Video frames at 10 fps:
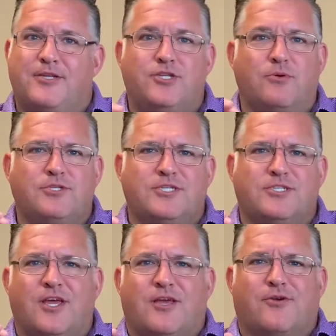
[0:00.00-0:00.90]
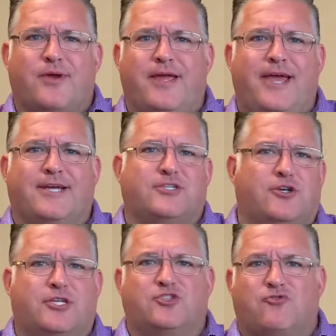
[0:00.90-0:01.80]
Don't just create extra
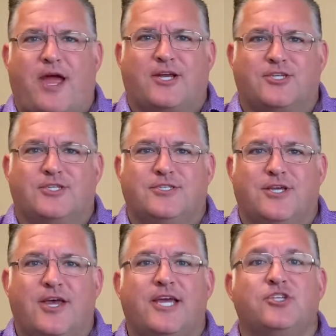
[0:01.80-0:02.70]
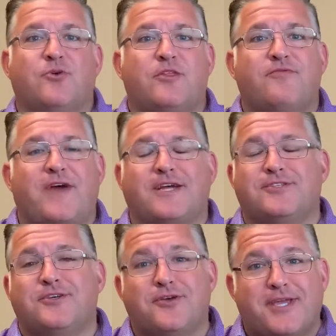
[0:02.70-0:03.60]
distractions. Enjoy the fact
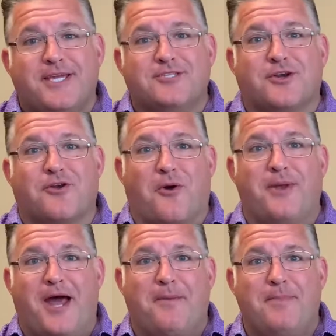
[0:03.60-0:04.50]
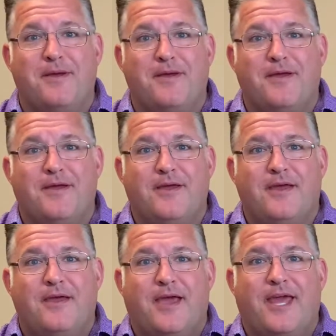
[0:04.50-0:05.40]
that your kids are growing up
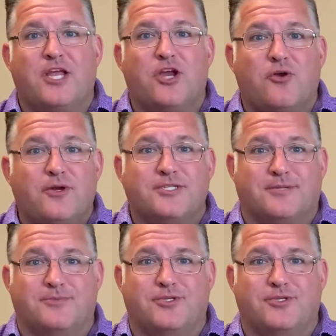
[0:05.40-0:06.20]
and encourage them